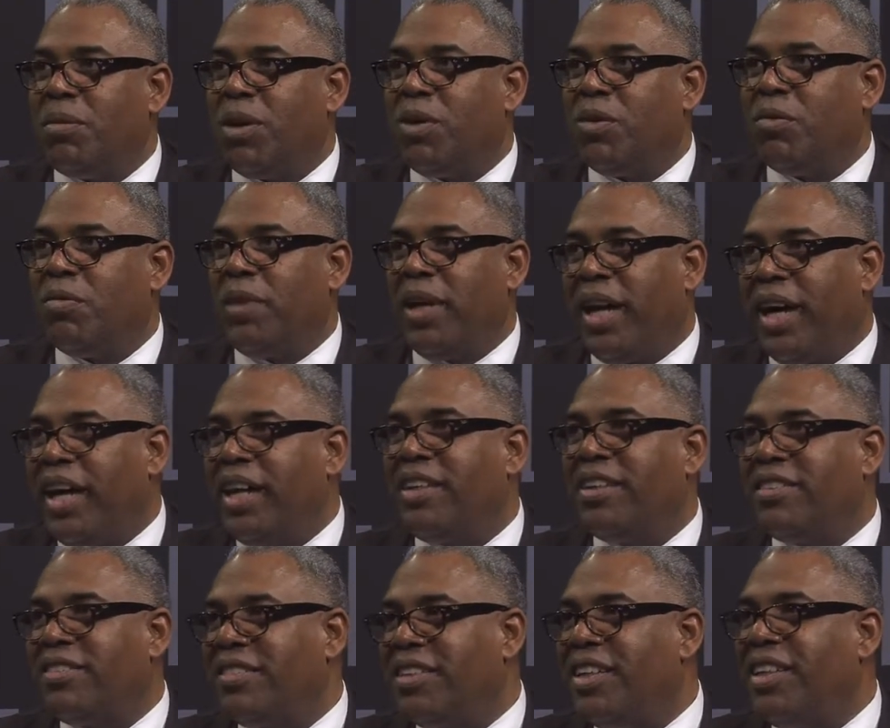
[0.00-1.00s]
both
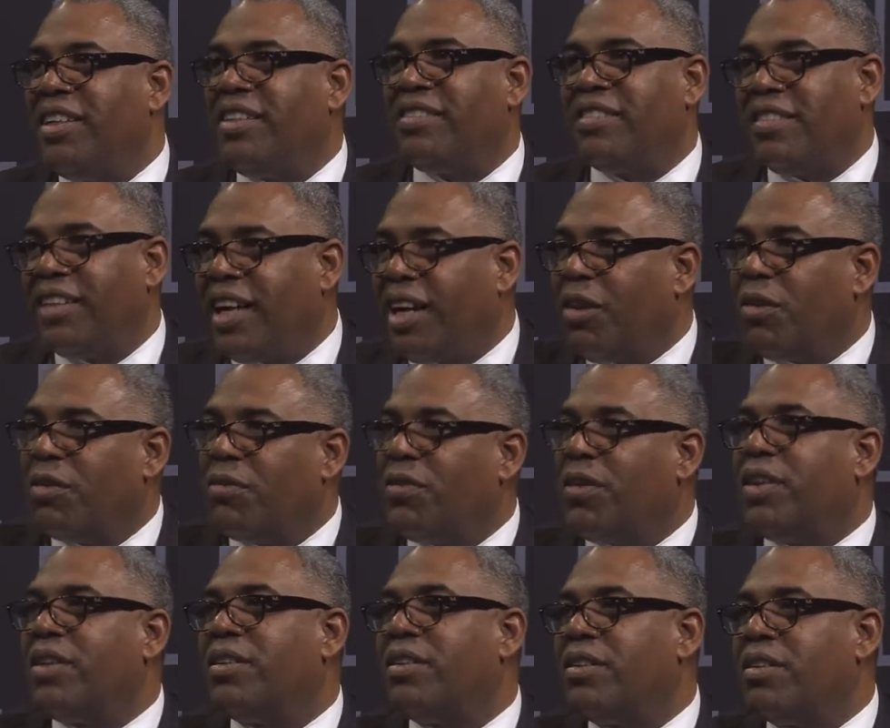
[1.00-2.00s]
behind the scenes and now in
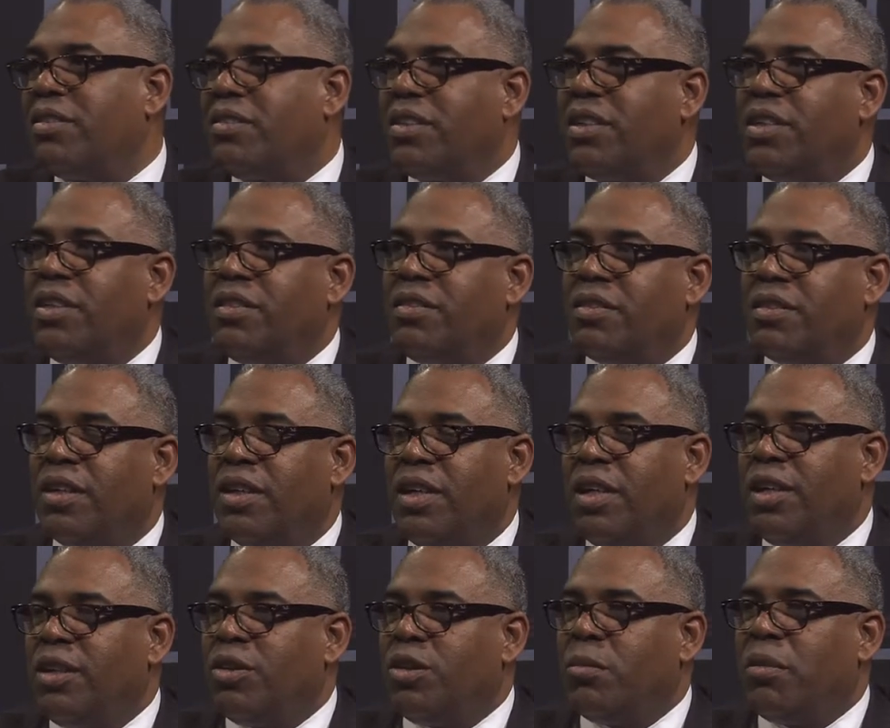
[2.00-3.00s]
front of the scenes,
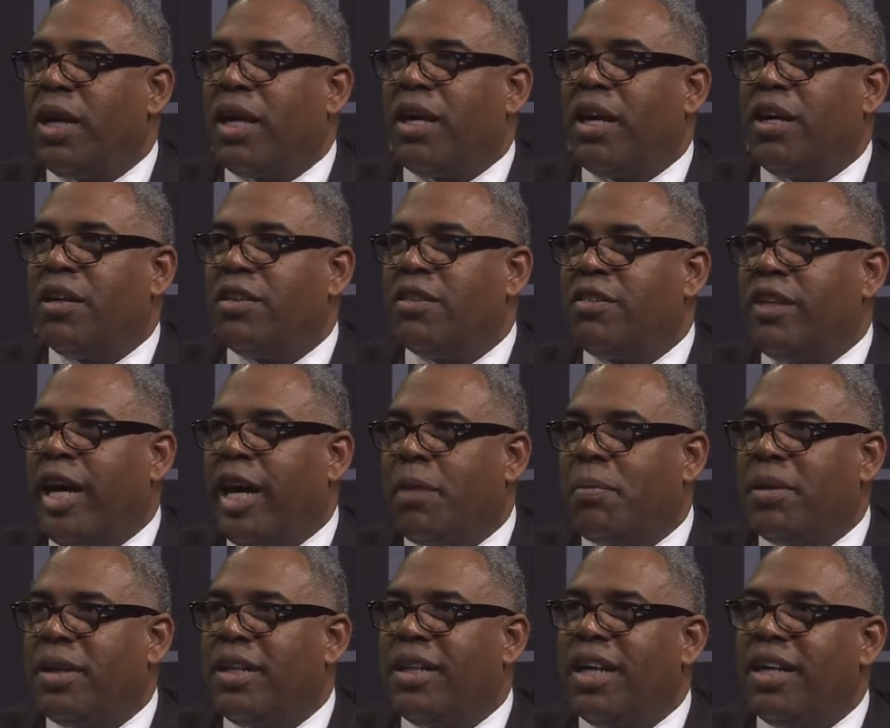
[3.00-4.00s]
to make all this happen.